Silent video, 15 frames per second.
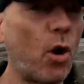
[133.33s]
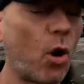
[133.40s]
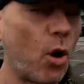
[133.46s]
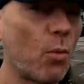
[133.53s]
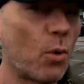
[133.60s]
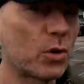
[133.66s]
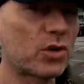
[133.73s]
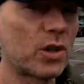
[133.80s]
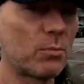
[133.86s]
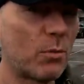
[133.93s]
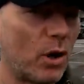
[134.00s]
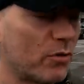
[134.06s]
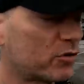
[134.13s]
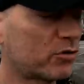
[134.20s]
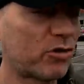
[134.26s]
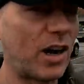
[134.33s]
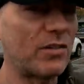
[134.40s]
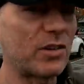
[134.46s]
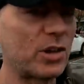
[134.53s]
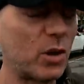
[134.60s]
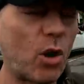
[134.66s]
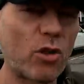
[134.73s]
almost a month
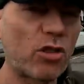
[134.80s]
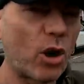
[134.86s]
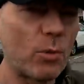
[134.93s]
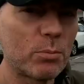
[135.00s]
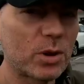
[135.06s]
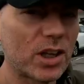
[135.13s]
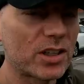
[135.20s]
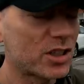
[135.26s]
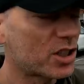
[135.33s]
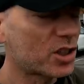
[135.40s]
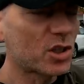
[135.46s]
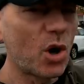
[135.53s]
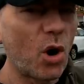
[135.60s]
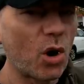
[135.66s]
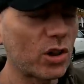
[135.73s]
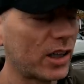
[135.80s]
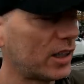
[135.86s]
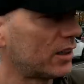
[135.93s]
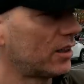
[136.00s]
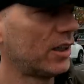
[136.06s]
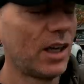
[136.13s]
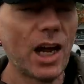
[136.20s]
traveling Northumberland,
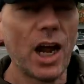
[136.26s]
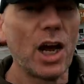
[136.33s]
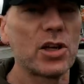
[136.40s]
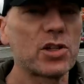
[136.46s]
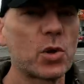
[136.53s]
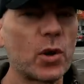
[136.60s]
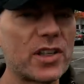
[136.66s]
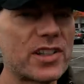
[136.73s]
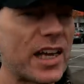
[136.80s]
Scotland. So